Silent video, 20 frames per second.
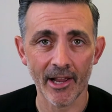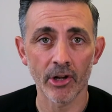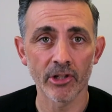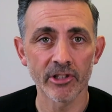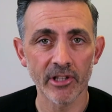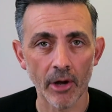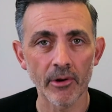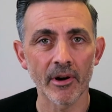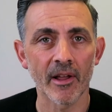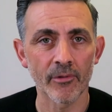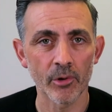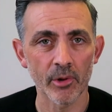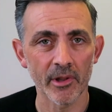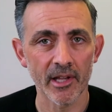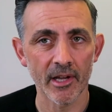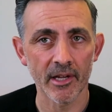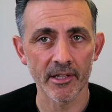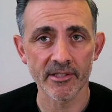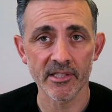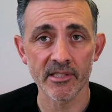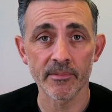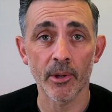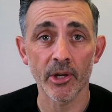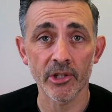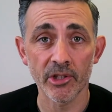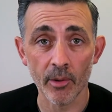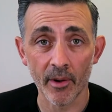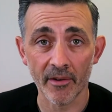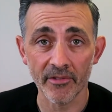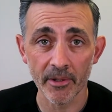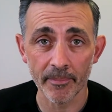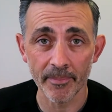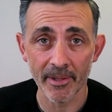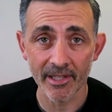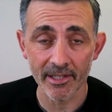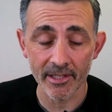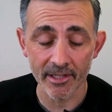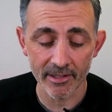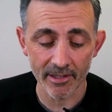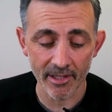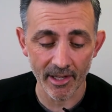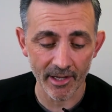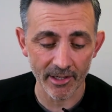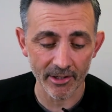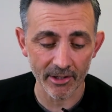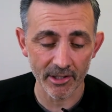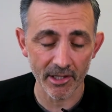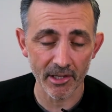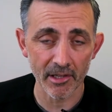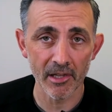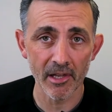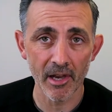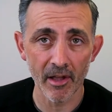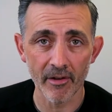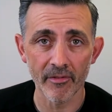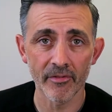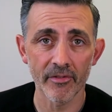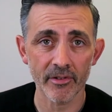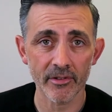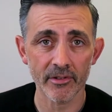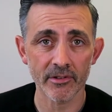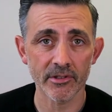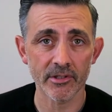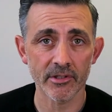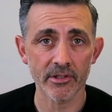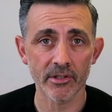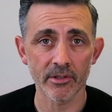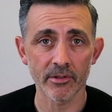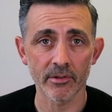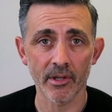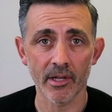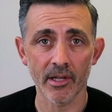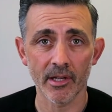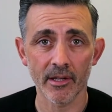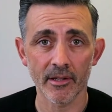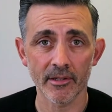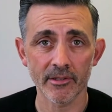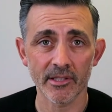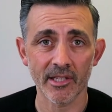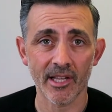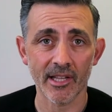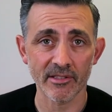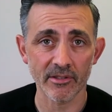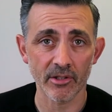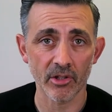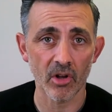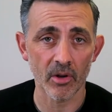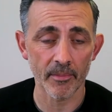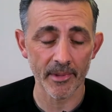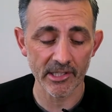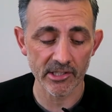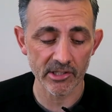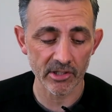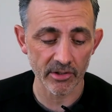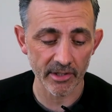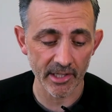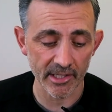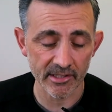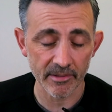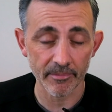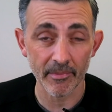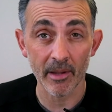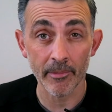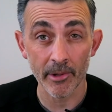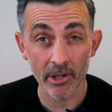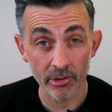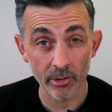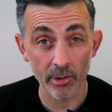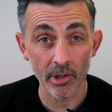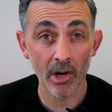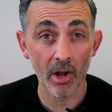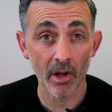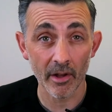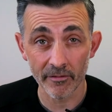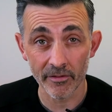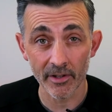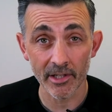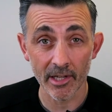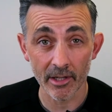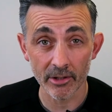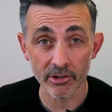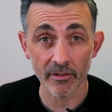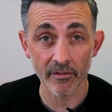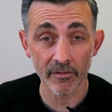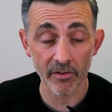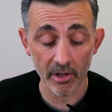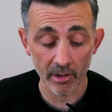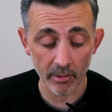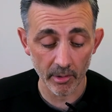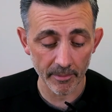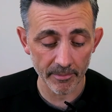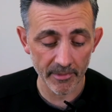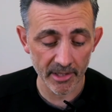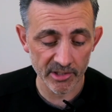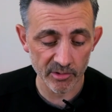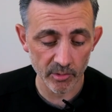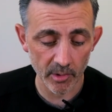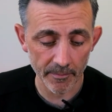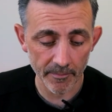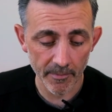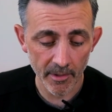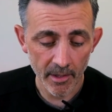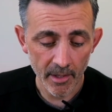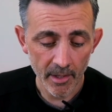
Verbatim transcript: And I don't have all the answers, but I do have an opinion and I'd love to, uh, to get some comments on this. And maybe I'll do a live video to follow up this one.